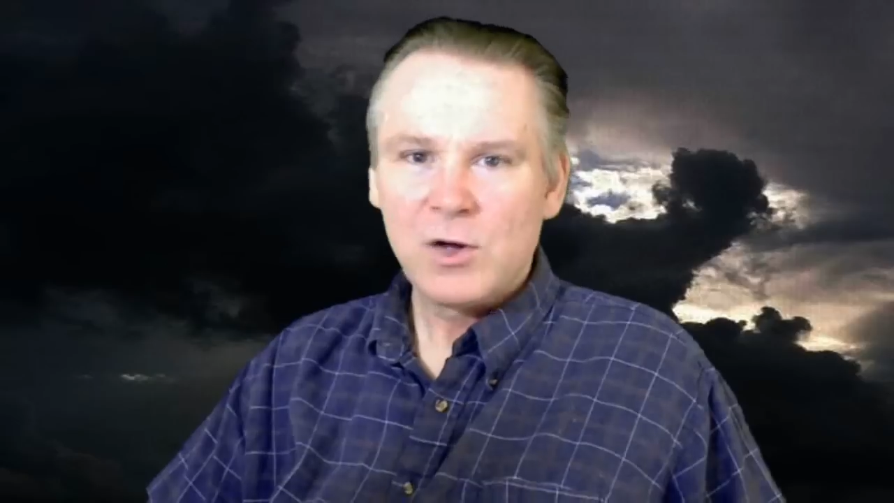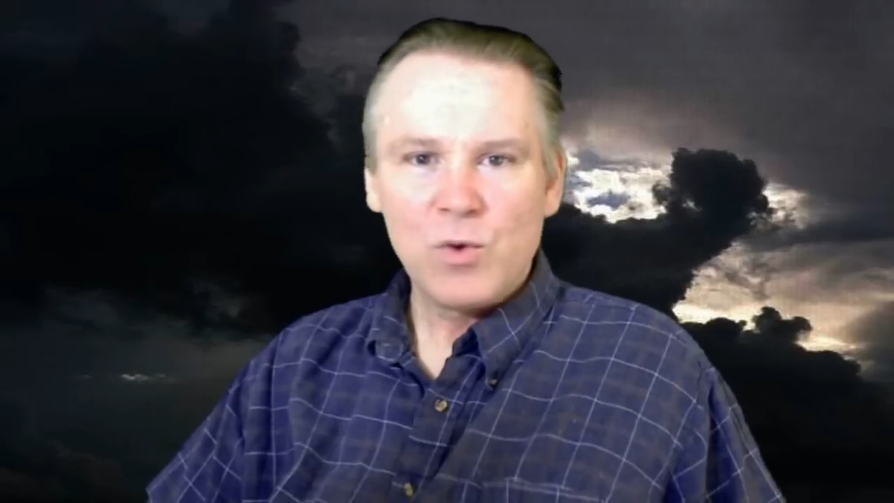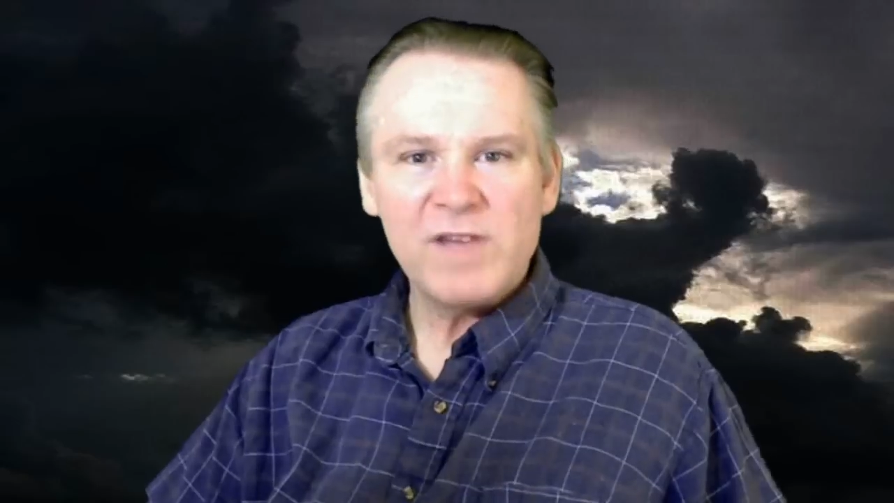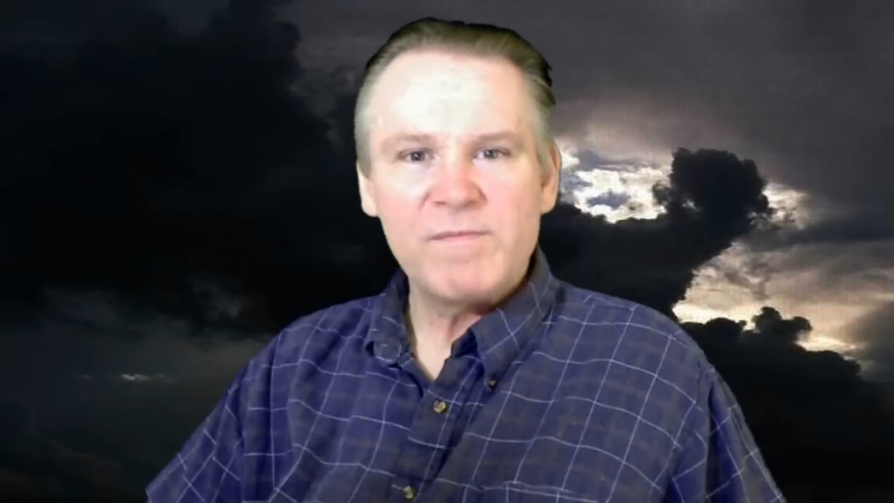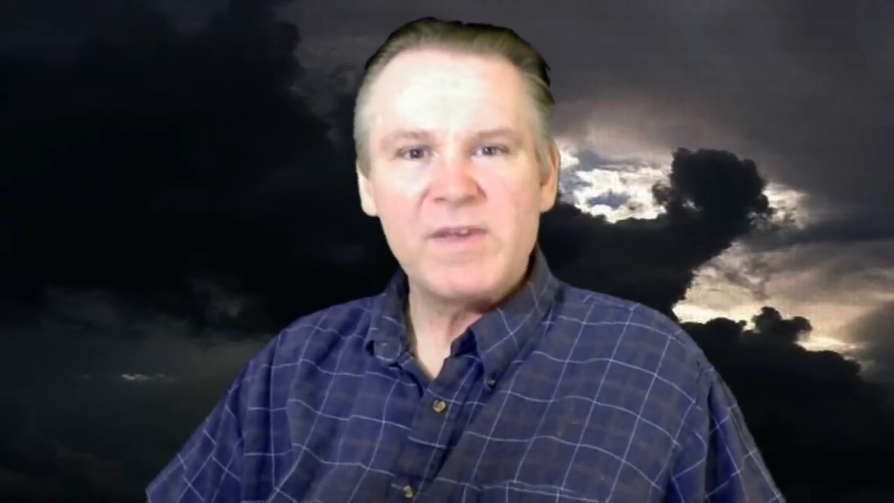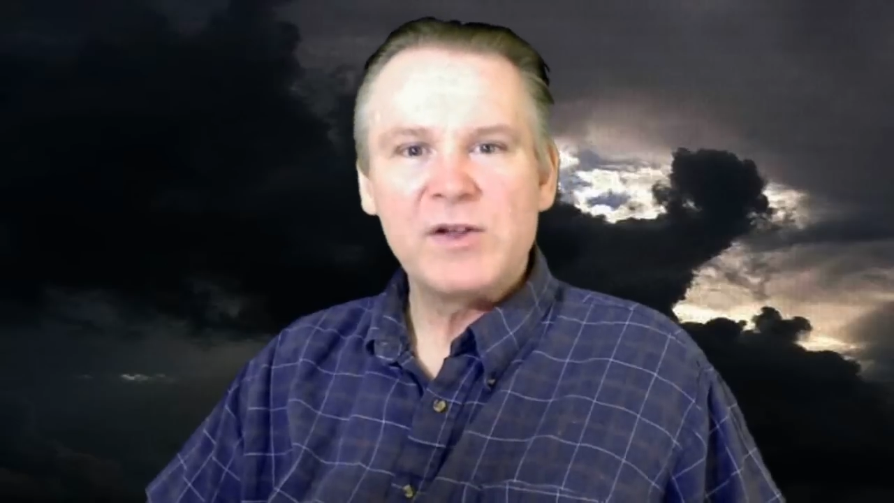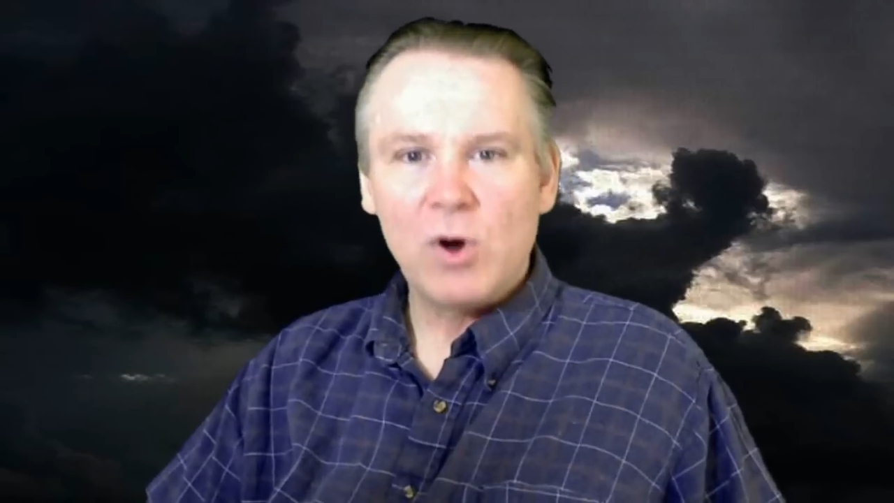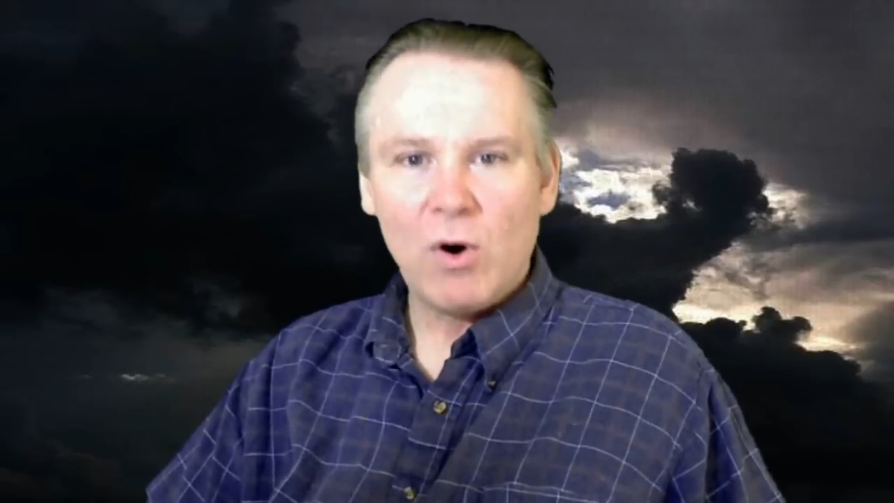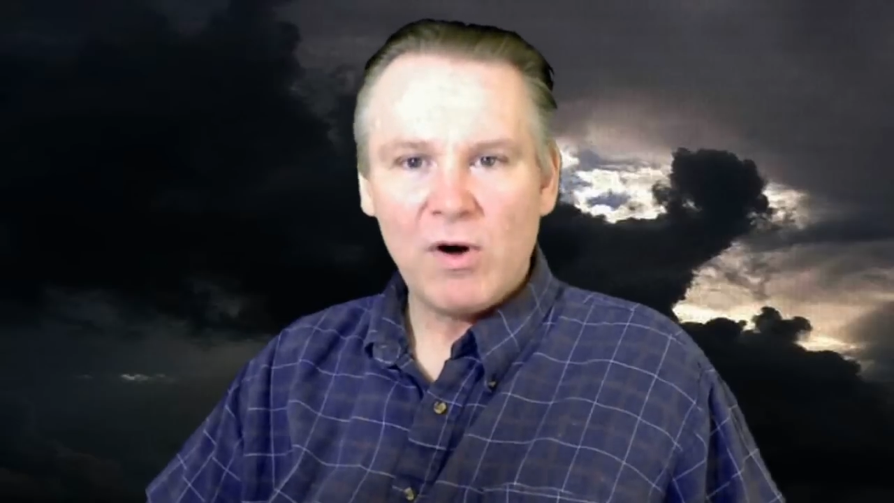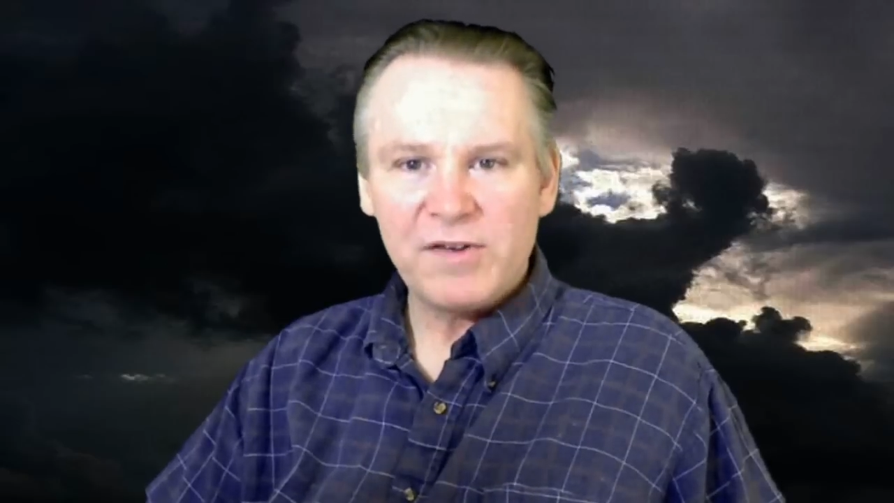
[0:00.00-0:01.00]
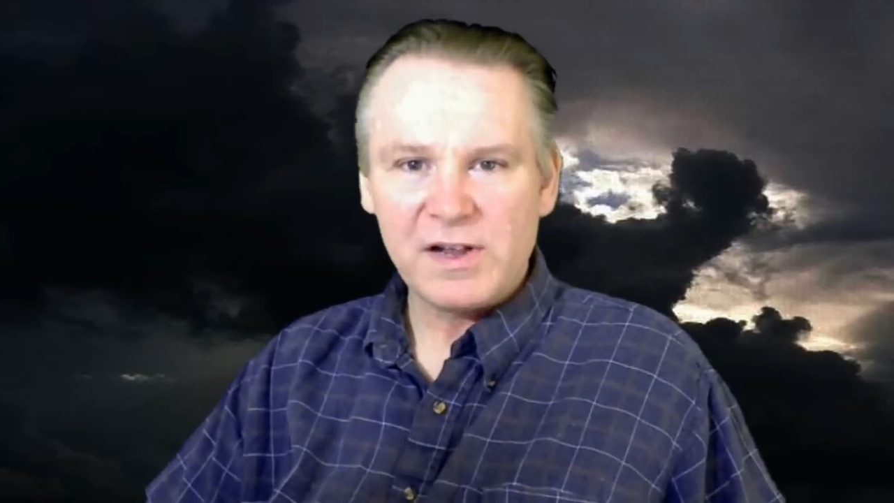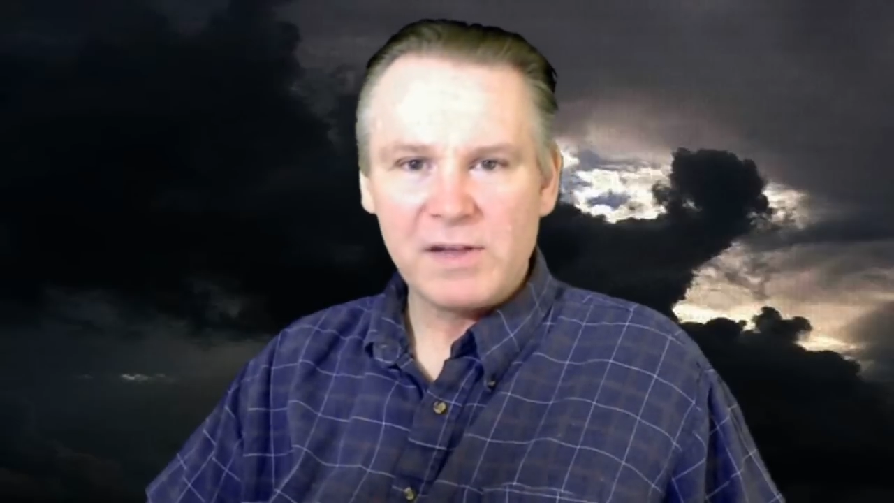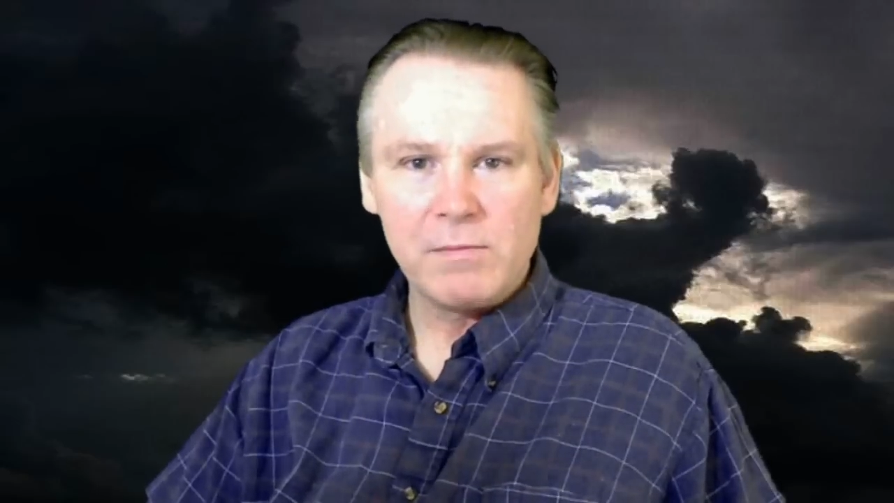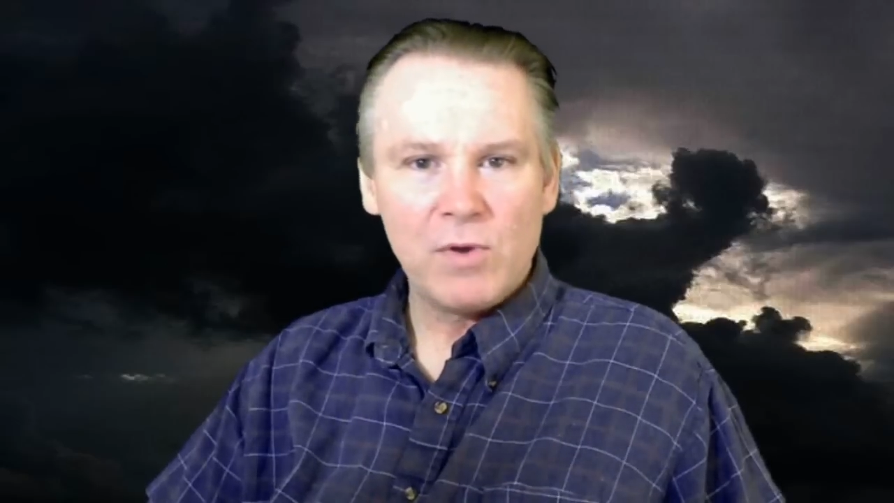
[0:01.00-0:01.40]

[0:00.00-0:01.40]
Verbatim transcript: we have been causing